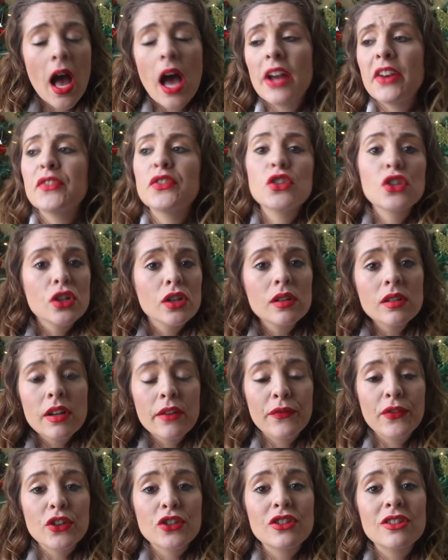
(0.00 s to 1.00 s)
And if, still,
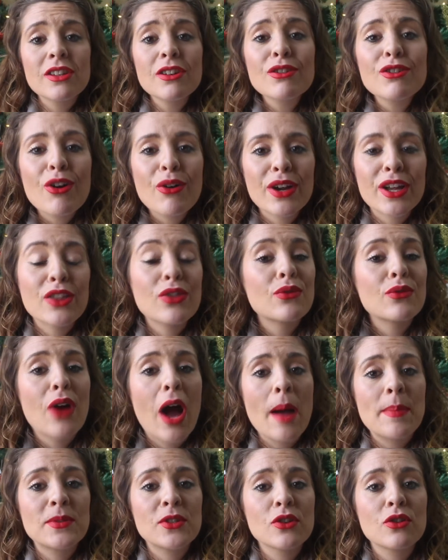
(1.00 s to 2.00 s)
if you're still going through
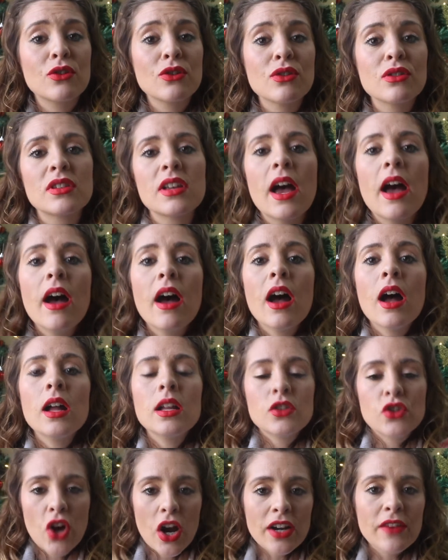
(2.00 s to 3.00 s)
obstacles,
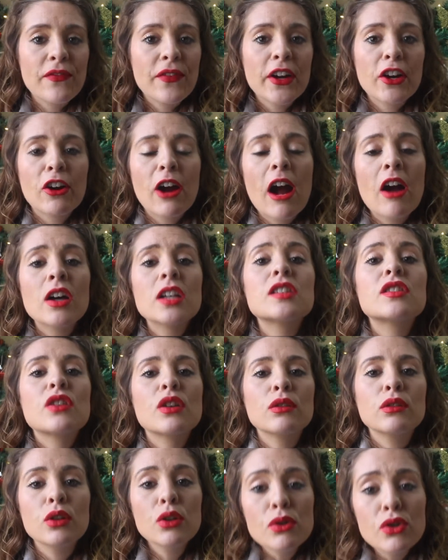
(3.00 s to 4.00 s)
try to figure out a
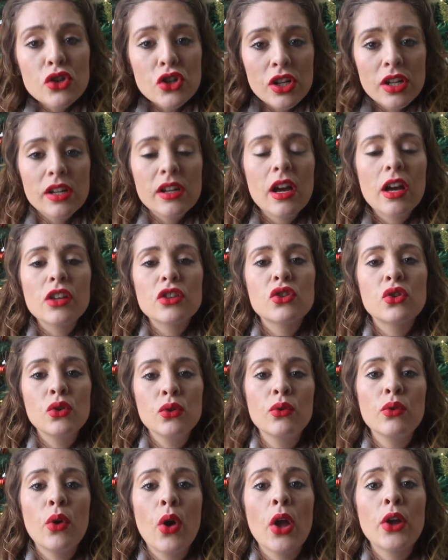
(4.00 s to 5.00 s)
solution
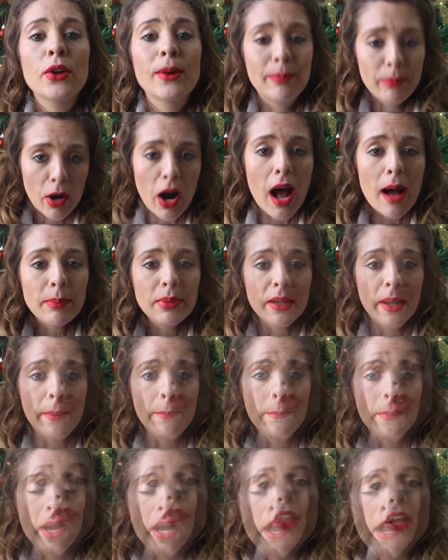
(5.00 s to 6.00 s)
to your
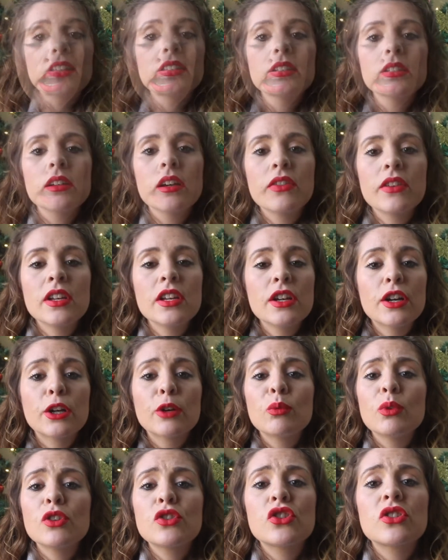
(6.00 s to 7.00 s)
problem. Reflecting on the
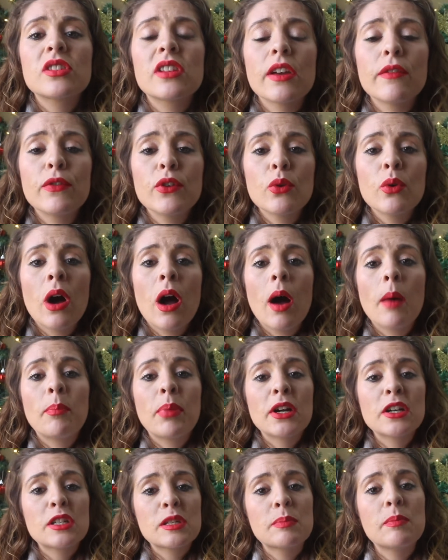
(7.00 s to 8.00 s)
year will just give you a,
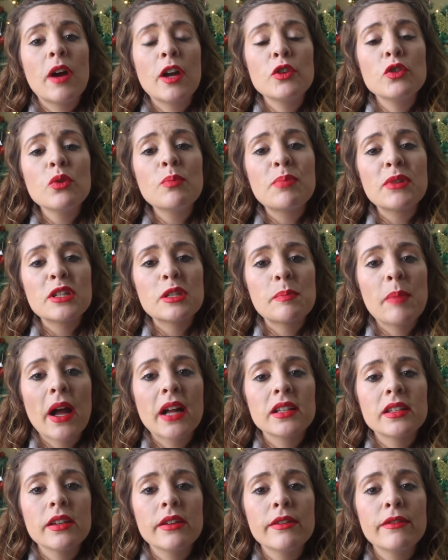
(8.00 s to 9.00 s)
pers a new
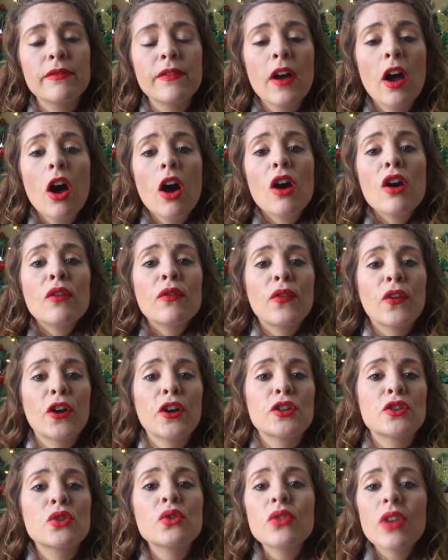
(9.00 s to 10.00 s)
perspective
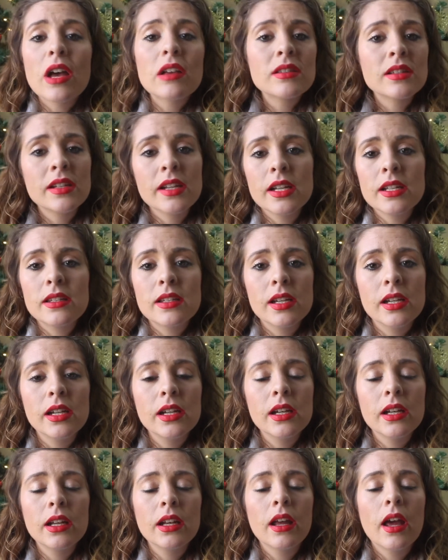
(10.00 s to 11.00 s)
for
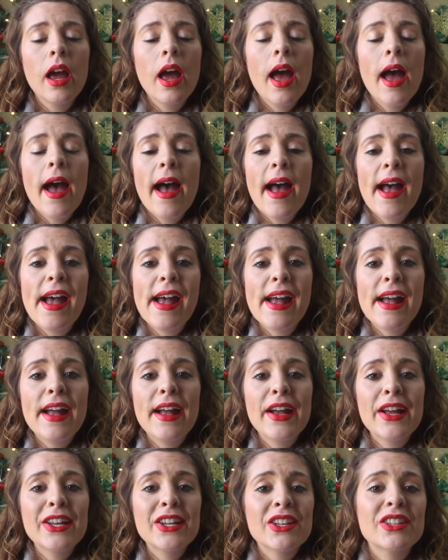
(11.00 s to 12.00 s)
2018
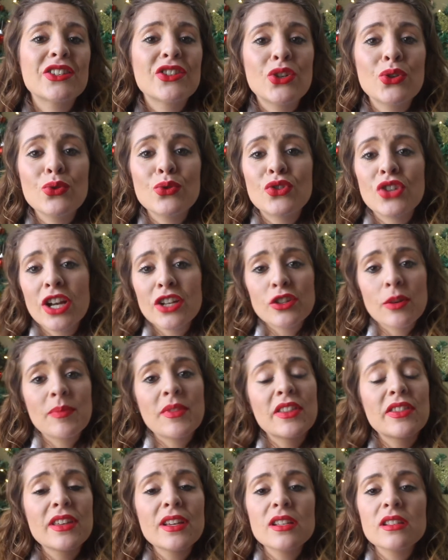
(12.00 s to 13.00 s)
and to change up
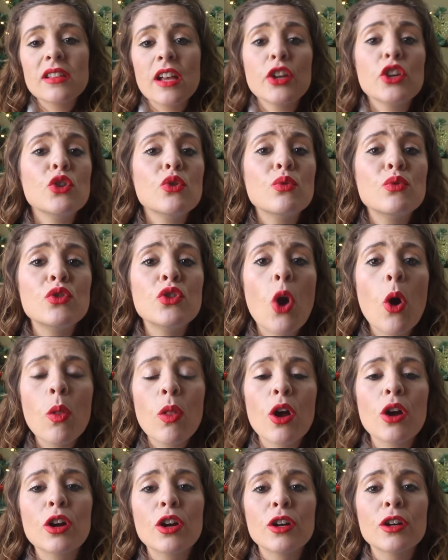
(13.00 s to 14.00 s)
the things that you no
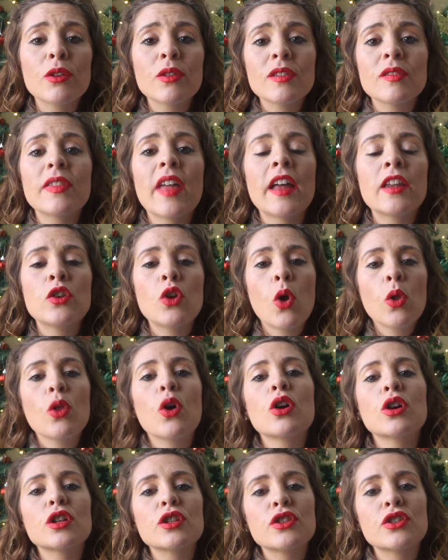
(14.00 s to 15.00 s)
longer that no
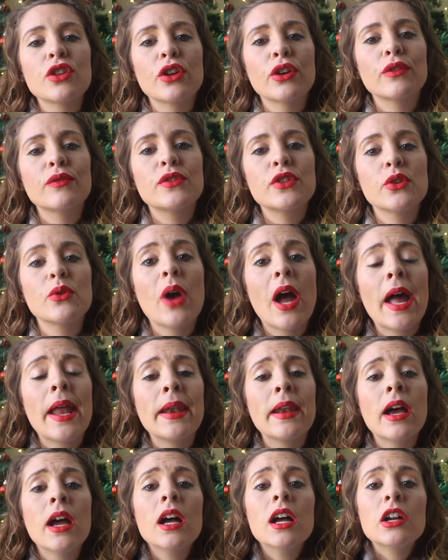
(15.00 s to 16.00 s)
longer serves you
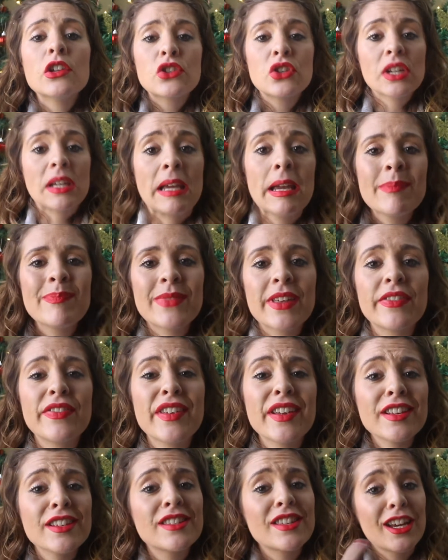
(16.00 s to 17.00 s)
and to keep the
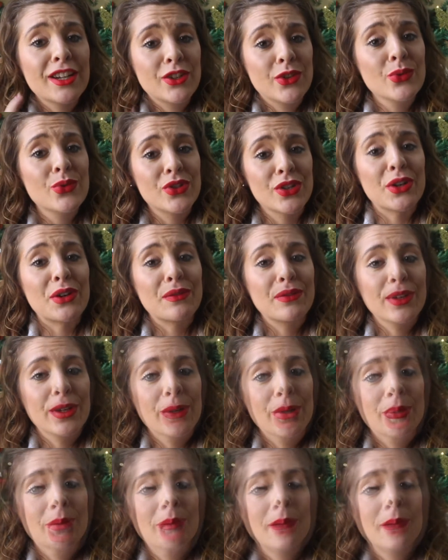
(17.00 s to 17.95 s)
things that do serve you.